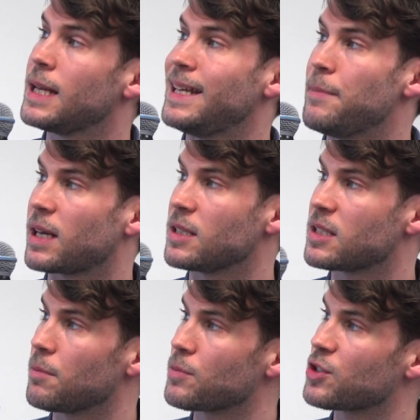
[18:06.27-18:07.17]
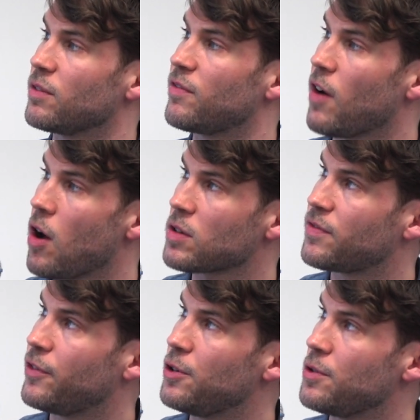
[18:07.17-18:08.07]
Limit consumption of
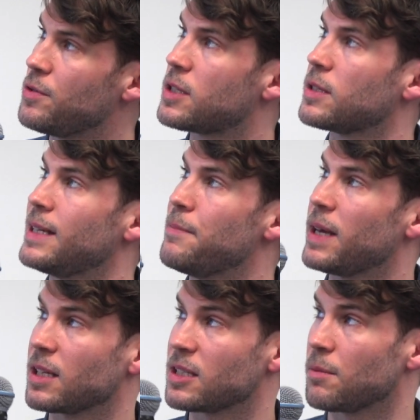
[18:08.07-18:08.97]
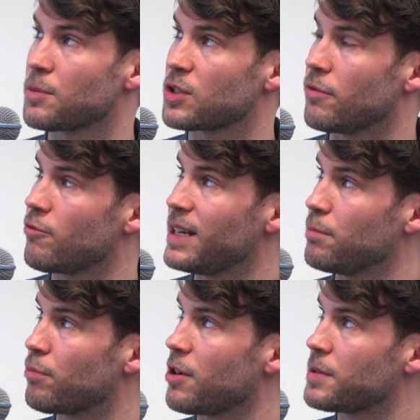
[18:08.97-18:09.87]
fast foods, limit consumption of red
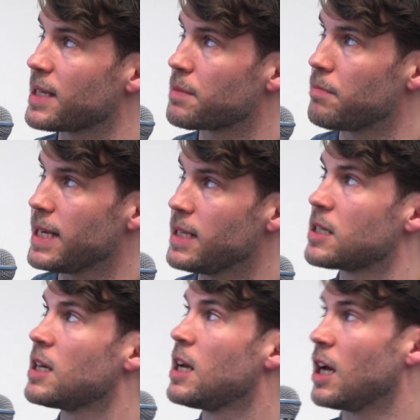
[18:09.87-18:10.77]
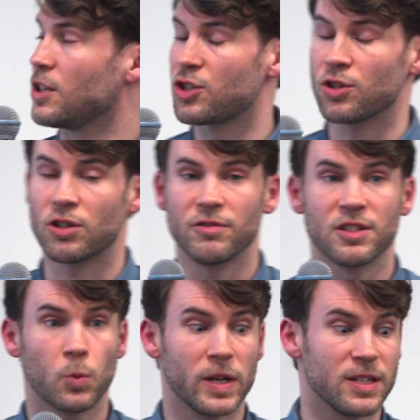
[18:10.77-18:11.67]
and processed meat, and sugar and
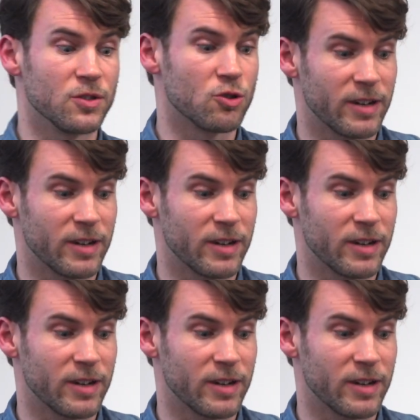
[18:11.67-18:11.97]
sweetened